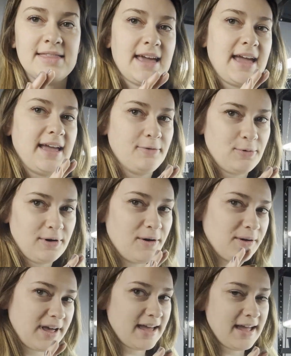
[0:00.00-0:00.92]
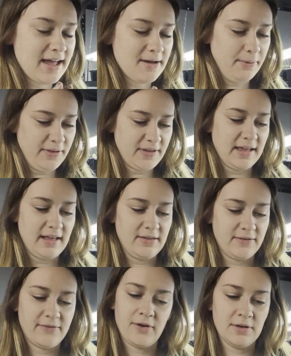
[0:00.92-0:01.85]
they were okay with getting
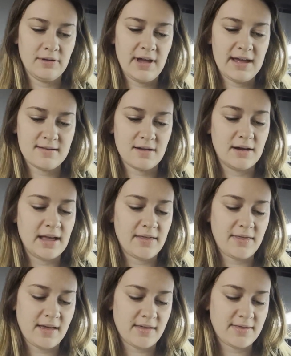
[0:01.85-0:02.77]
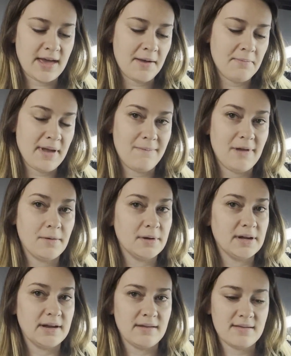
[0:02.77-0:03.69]
the fertilizer, and I think that maybe
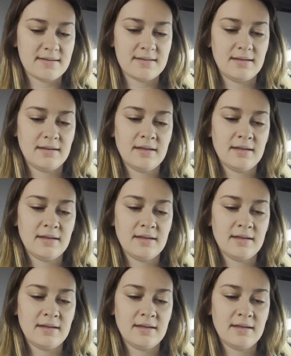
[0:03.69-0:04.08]
was